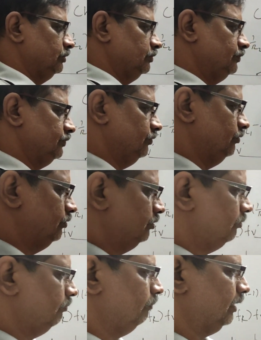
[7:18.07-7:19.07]

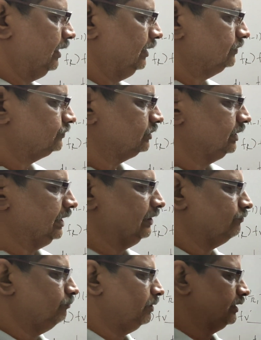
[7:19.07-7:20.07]
So minus
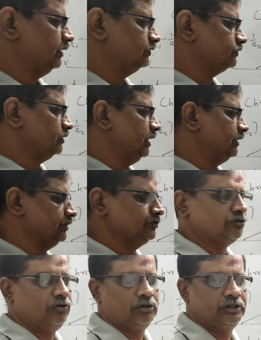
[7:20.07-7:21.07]
df by s, that
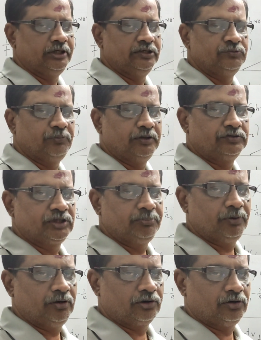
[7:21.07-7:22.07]
is called the
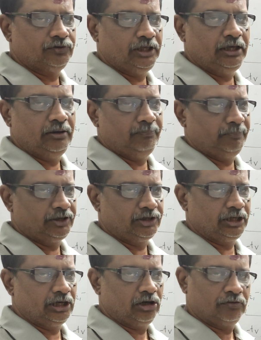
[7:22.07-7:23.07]
dispersive power of the
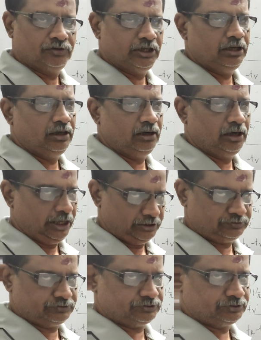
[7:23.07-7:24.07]
material of the
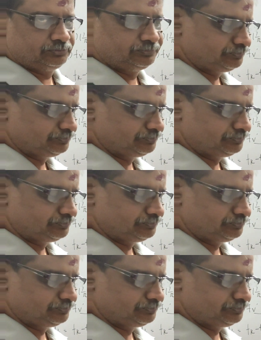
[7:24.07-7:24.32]
lens.